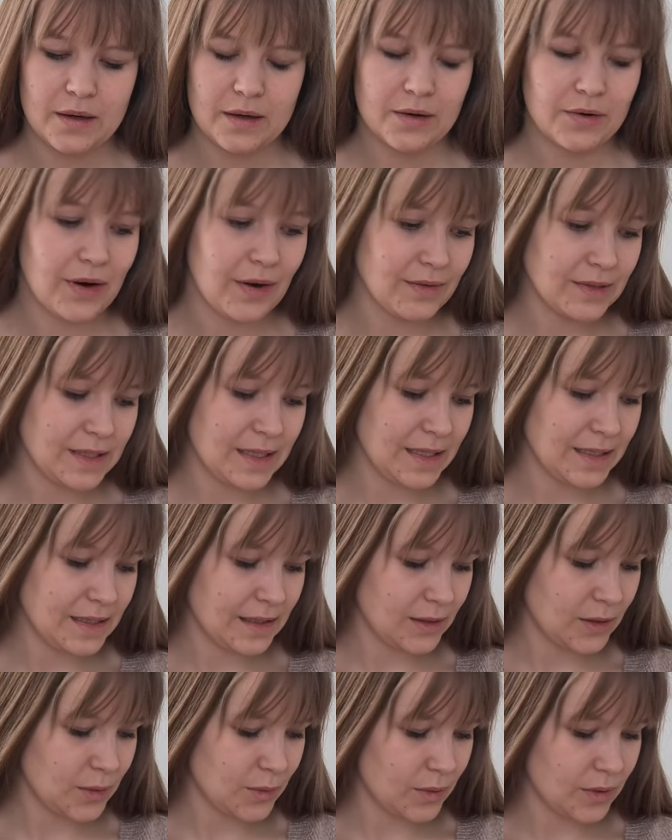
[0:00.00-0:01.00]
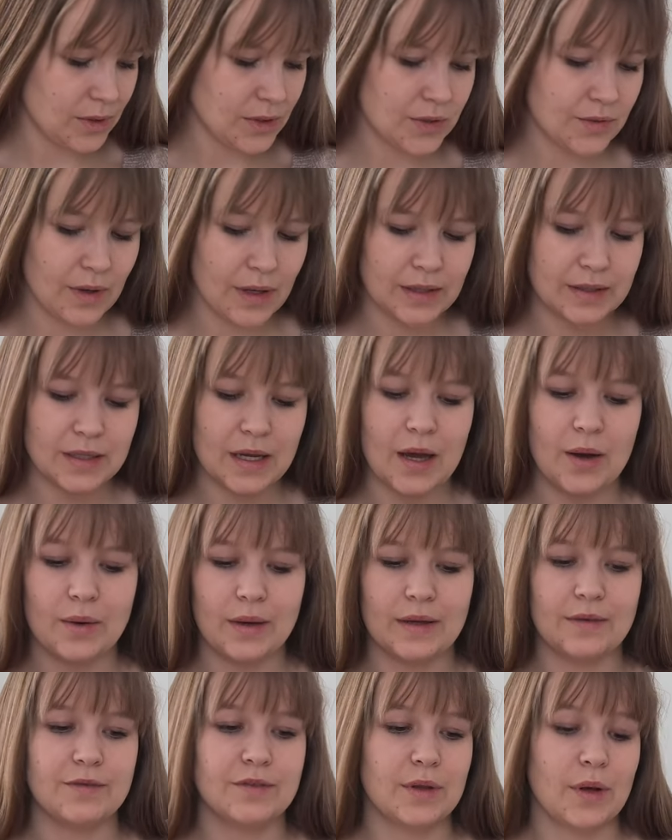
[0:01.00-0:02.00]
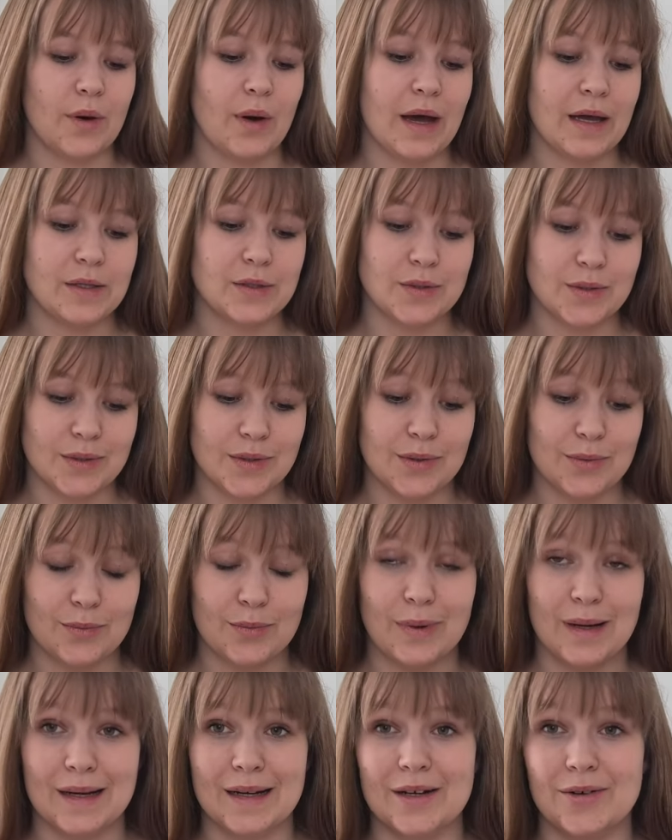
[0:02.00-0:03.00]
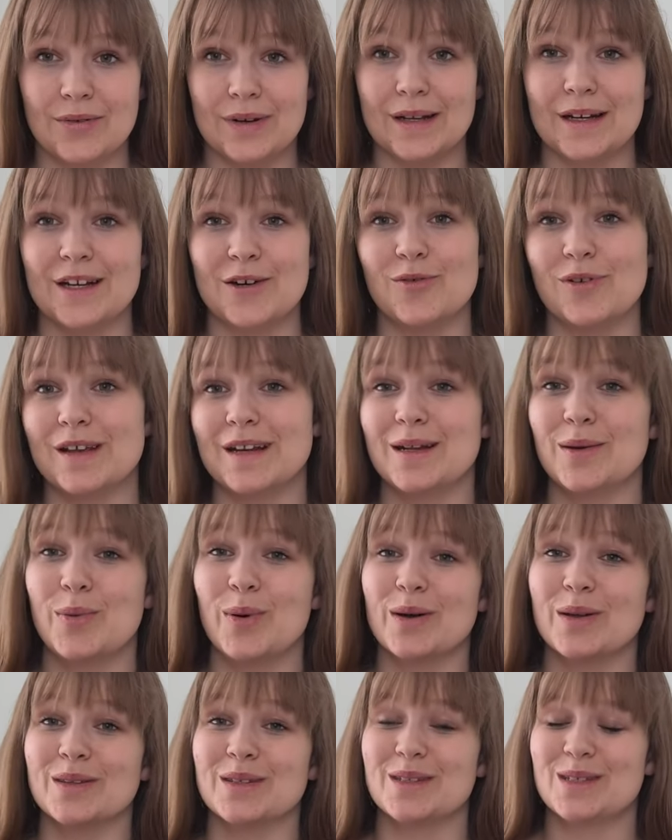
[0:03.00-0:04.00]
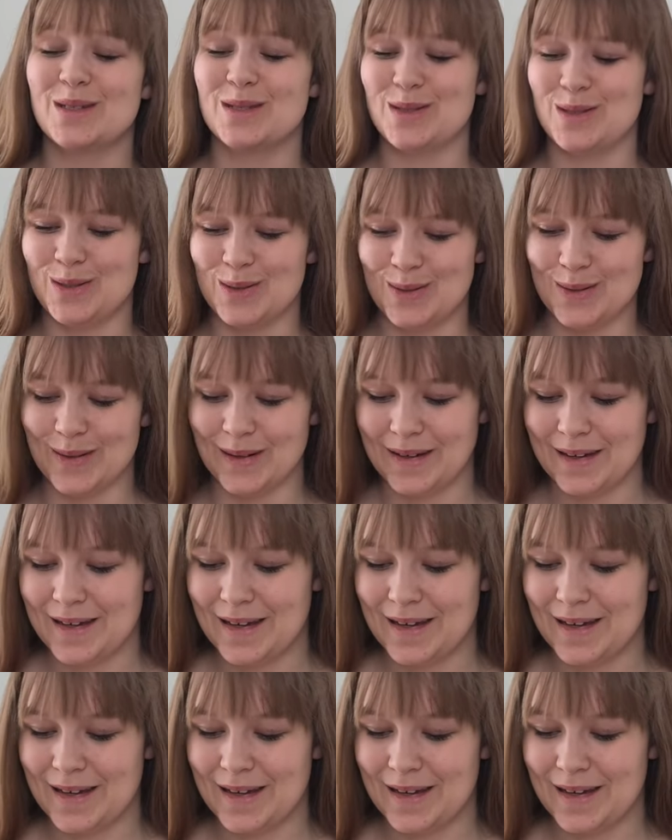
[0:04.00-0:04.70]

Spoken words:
gravitating towards right now, even though I do really, really, really want to